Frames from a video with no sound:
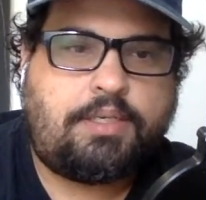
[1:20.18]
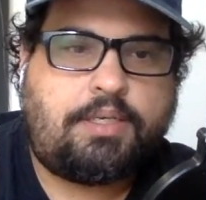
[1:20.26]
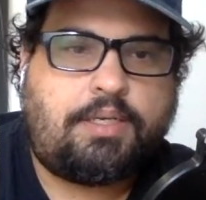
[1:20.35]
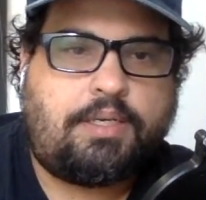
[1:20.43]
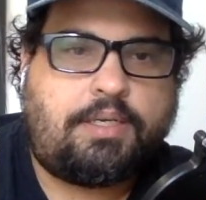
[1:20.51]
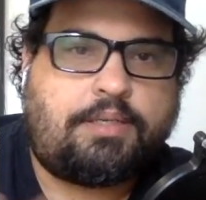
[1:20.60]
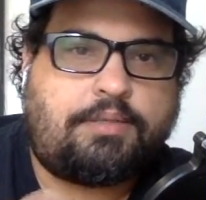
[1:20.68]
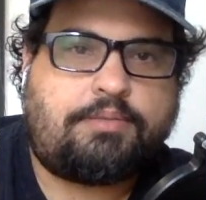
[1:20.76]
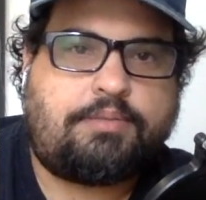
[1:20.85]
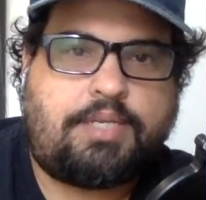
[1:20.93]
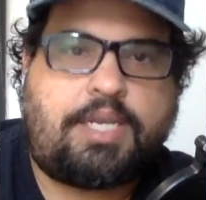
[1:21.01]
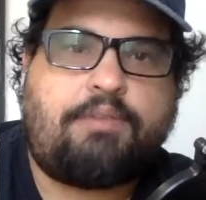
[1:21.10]
kind
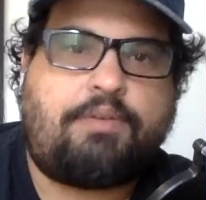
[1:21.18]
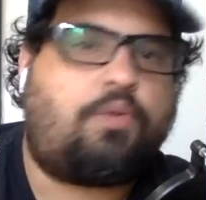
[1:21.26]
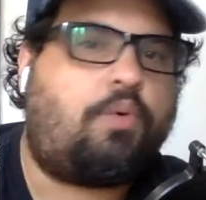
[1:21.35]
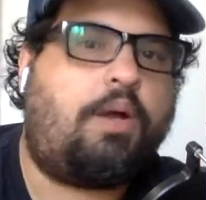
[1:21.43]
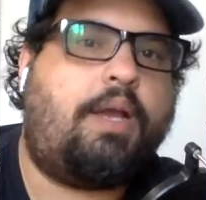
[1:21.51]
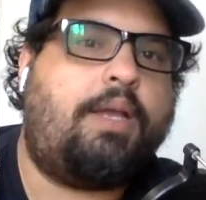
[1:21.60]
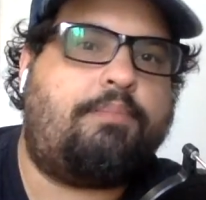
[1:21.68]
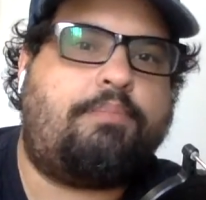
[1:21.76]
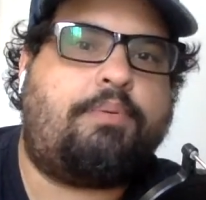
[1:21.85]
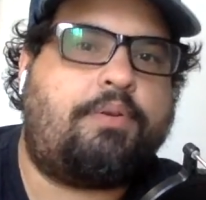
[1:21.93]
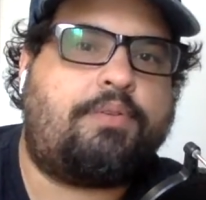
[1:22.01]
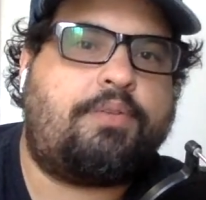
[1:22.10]
of a quiet
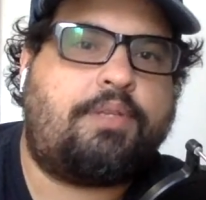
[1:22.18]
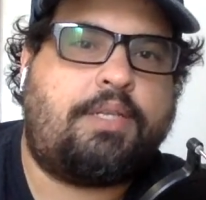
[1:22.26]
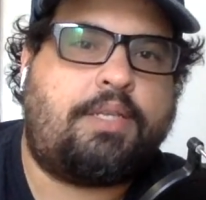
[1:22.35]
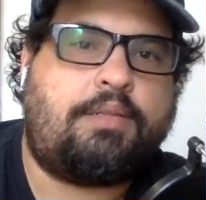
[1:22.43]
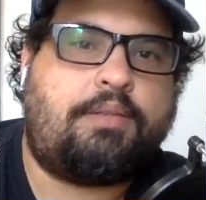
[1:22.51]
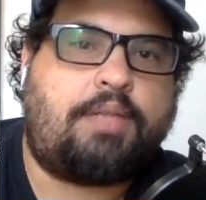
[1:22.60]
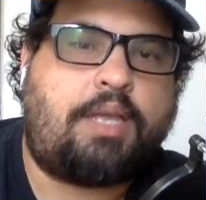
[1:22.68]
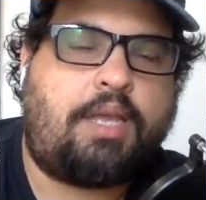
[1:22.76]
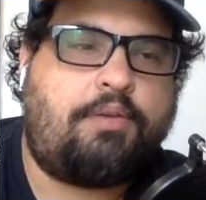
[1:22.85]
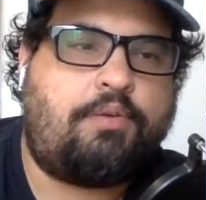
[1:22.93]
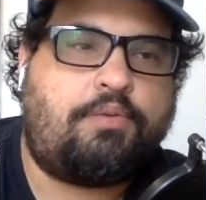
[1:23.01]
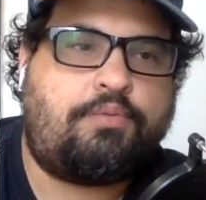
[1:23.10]
person, and
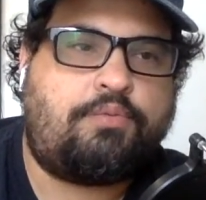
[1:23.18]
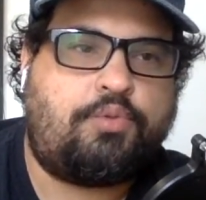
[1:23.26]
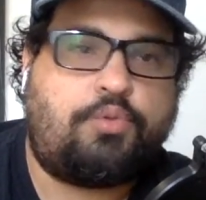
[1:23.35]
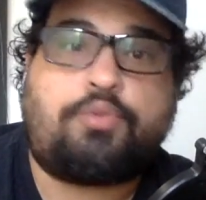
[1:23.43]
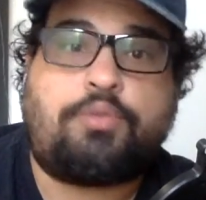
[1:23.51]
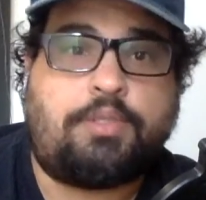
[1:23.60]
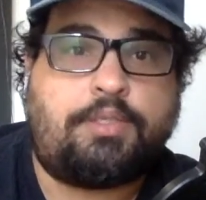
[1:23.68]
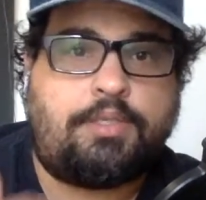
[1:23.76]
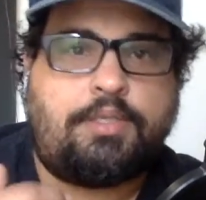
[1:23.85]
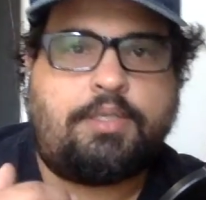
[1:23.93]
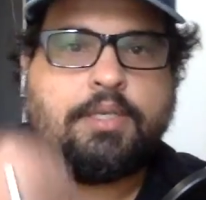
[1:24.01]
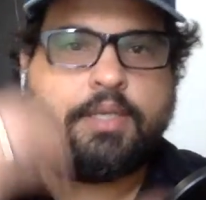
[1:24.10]
I
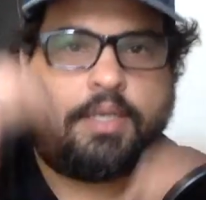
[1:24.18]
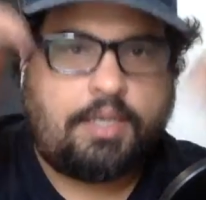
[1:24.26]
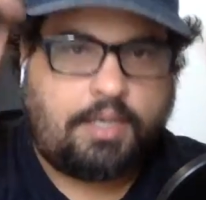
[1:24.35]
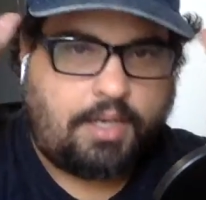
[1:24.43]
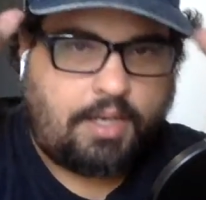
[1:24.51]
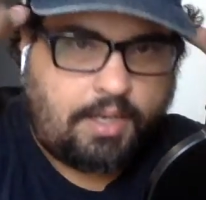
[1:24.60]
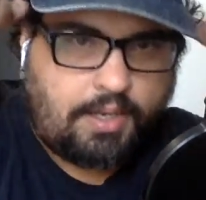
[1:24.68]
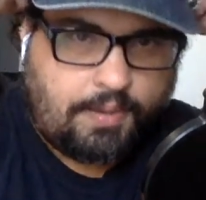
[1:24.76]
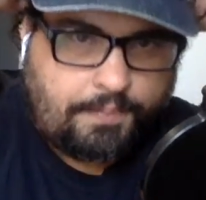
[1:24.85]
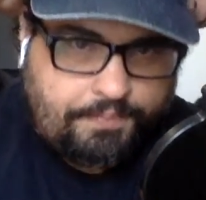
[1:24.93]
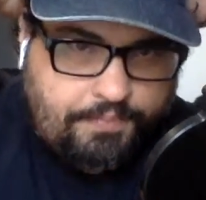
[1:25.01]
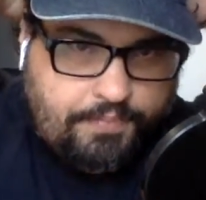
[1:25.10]
usually
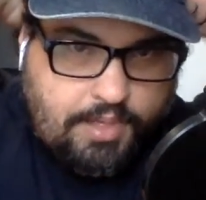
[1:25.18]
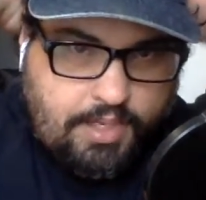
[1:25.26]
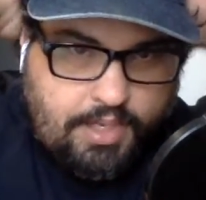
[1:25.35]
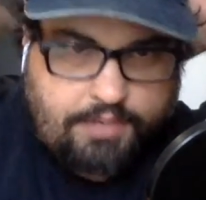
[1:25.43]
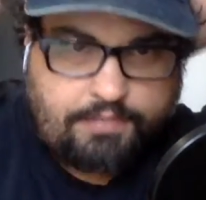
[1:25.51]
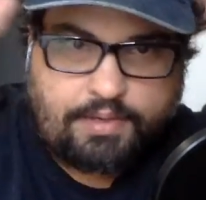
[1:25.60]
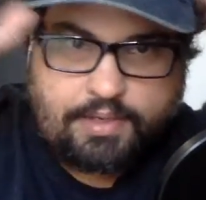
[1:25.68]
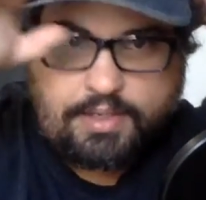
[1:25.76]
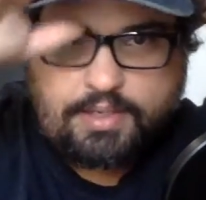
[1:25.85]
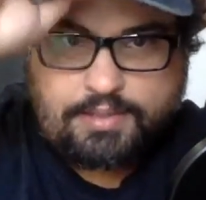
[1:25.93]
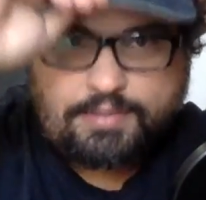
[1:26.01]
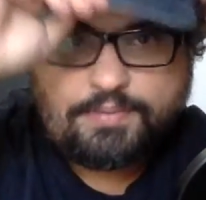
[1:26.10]
kind
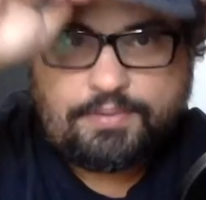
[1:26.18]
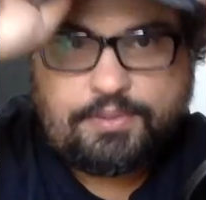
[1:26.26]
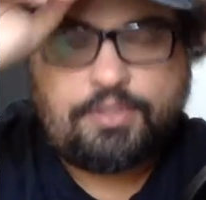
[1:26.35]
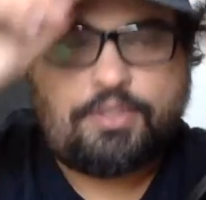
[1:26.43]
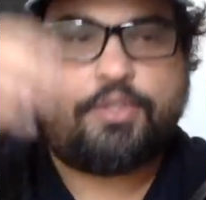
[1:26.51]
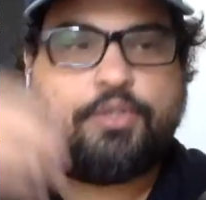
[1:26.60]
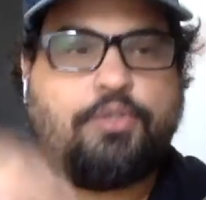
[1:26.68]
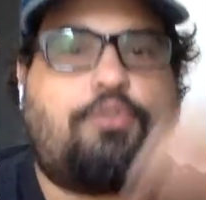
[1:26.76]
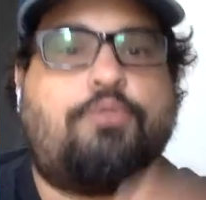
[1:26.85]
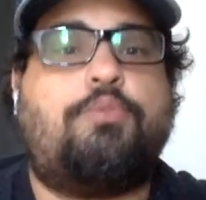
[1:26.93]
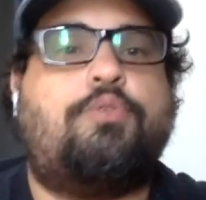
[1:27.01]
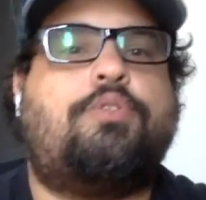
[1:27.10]
of
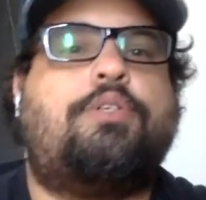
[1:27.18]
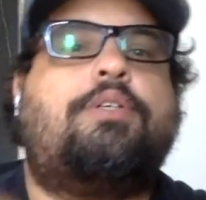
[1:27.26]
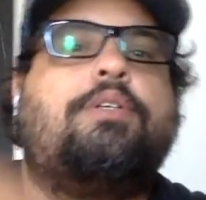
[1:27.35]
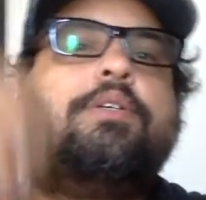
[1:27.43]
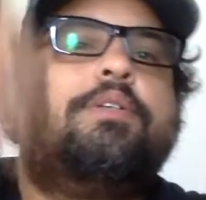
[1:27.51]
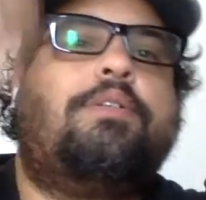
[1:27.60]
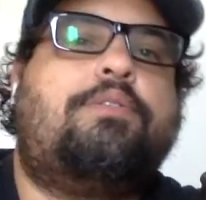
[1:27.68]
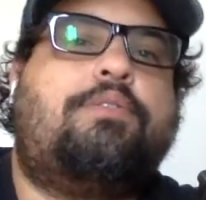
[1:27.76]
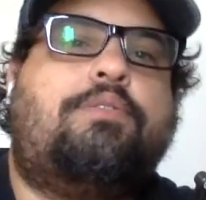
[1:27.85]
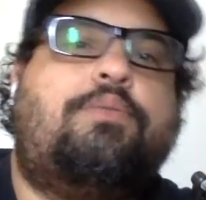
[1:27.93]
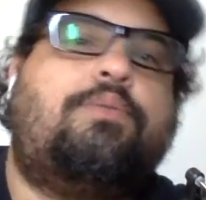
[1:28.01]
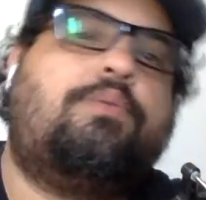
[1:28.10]
use music
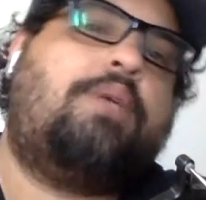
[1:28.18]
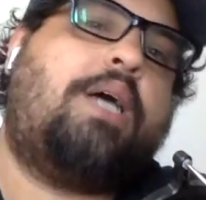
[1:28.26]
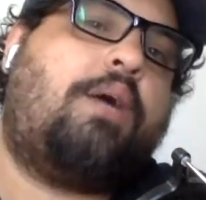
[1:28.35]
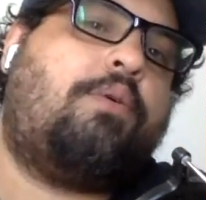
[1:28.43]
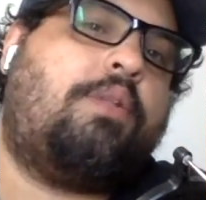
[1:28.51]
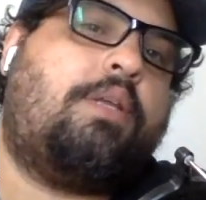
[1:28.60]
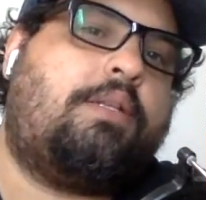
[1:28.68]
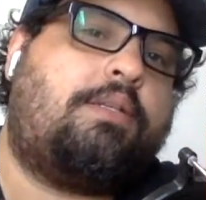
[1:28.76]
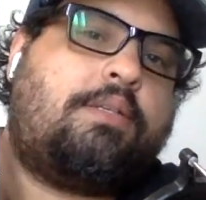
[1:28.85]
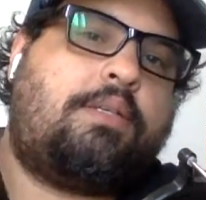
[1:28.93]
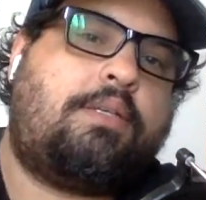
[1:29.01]
to outlet